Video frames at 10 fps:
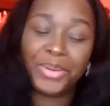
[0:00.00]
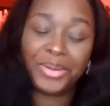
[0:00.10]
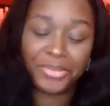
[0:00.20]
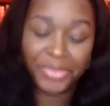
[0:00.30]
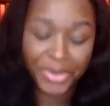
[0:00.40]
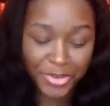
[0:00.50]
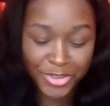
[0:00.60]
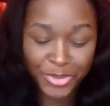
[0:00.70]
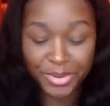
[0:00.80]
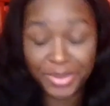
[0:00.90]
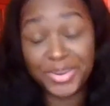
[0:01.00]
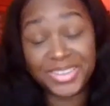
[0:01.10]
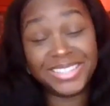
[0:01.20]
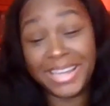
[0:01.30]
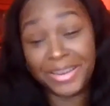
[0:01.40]
well, first you pretty much
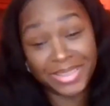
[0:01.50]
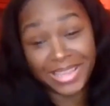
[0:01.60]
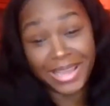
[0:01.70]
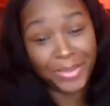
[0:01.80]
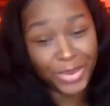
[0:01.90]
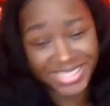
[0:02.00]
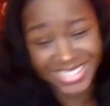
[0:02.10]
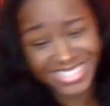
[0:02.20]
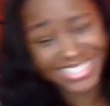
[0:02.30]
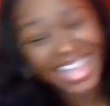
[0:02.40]
said everything I wanted to say.